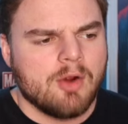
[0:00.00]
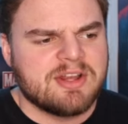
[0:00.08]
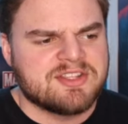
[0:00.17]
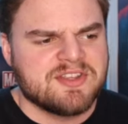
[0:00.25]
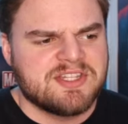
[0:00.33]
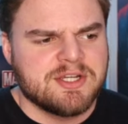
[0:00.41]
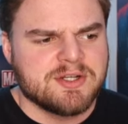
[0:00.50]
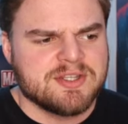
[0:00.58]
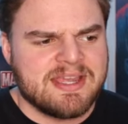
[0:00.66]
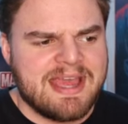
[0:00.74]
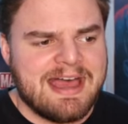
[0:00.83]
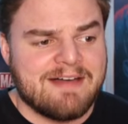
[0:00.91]
All right, so the tiers
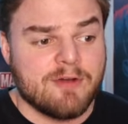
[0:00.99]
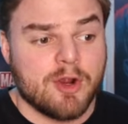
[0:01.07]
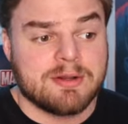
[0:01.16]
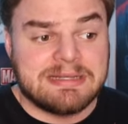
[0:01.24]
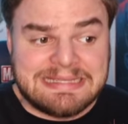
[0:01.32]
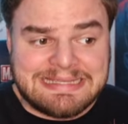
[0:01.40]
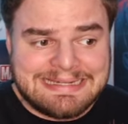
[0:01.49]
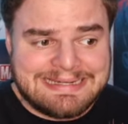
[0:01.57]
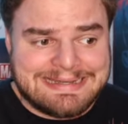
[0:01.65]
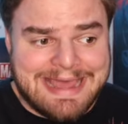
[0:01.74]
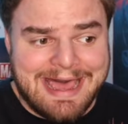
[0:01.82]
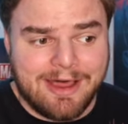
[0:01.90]
I have are Need It
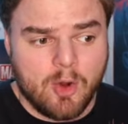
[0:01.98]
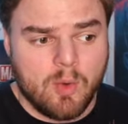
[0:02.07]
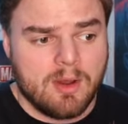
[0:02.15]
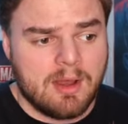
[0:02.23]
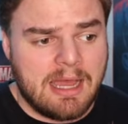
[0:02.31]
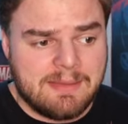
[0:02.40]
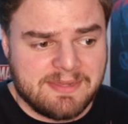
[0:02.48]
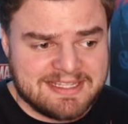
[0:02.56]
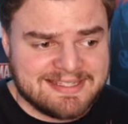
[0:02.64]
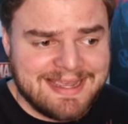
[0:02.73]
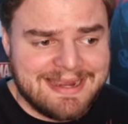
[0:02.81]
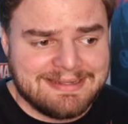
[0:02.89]
Now, I'm
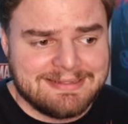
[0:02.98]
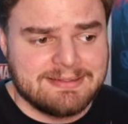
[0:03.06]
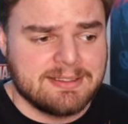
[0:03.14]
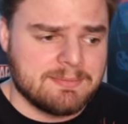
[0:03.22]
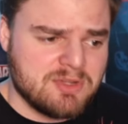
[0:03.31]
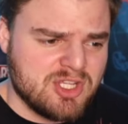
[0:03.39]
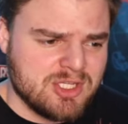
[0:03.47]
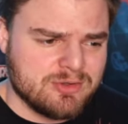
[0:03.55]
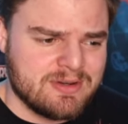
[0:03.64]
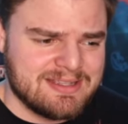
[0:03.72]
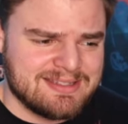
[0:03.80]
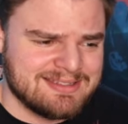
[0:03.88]
Excited, I'm
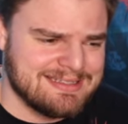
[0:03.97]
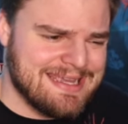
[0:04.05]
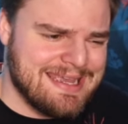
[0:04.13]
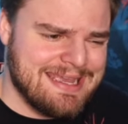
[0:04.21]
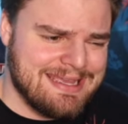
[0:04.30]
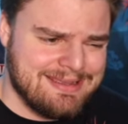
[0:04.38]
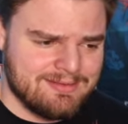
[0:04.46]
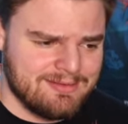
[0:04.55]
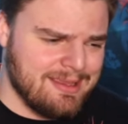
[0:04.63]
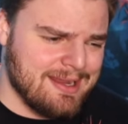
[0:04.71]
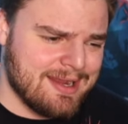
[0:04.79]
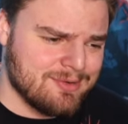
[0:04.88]
Curious, Eh,
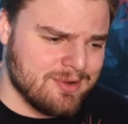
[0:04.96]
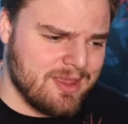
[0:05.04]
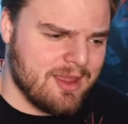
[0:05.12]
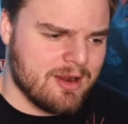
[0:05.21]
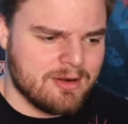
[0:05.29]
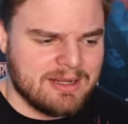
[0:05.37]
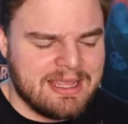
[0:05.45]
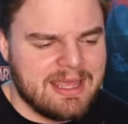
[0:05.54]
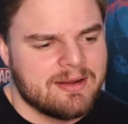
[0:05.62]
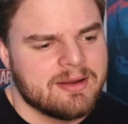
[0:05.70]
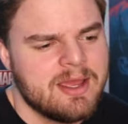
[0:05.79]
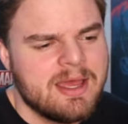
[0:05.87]
and I Don't Care. And
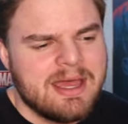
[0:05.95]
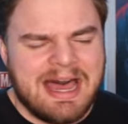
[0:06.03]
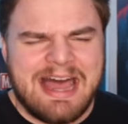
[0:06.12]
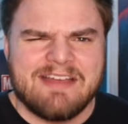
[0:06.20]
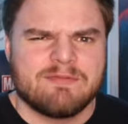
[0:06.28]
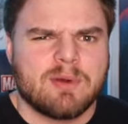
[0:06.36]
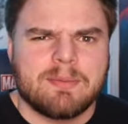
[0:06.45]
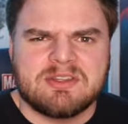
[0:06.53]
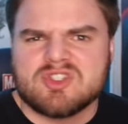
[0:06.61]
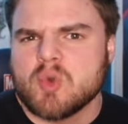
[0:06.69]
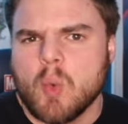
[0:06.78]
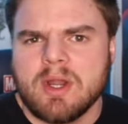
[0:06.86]
again, I have probably
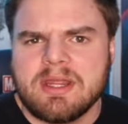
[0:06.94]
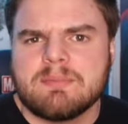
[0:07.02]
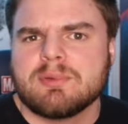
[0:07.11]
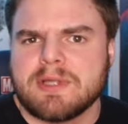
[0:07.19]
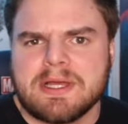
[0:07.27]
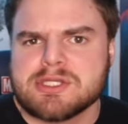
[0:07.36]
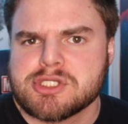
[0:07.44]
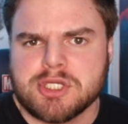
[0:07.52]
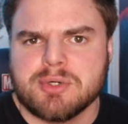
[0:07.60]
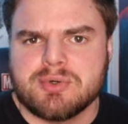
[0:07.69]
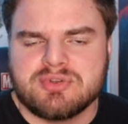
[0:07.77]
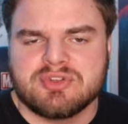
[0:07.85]
20 plus
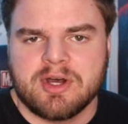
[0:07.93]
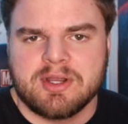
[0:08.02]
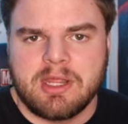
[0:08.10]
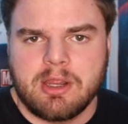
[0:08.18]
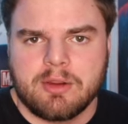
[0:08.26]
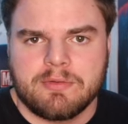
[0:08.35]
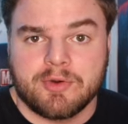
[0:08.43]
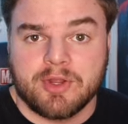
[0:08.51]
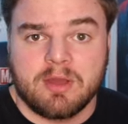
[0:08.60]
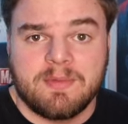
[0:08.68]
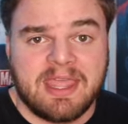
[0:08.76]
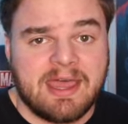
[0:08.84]
shows on here that are
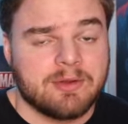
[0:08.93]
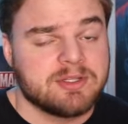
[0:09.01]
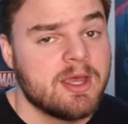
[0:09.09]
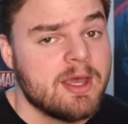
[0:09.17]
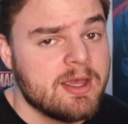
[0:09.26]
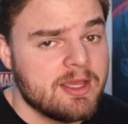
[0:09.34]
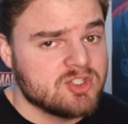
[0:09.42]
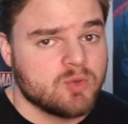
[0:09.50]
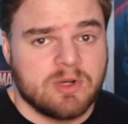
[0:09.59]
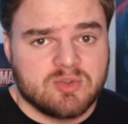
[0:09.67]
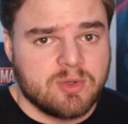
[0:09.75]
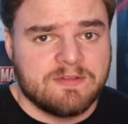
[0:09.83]
coming out in
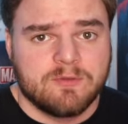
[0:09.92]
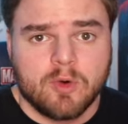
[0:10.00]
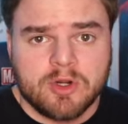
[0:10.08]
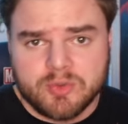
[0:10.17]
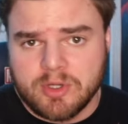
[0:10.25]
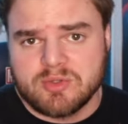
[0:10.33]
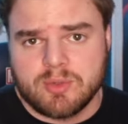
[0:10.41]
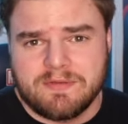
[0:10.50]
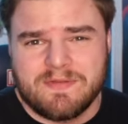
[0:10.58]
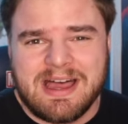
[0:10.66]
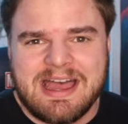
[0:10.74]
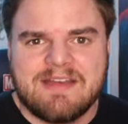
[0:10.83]
2024,
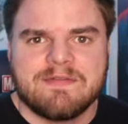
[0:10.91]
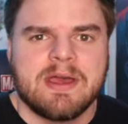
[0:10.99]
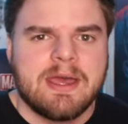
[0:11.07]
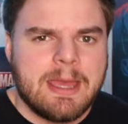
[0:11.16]
2025.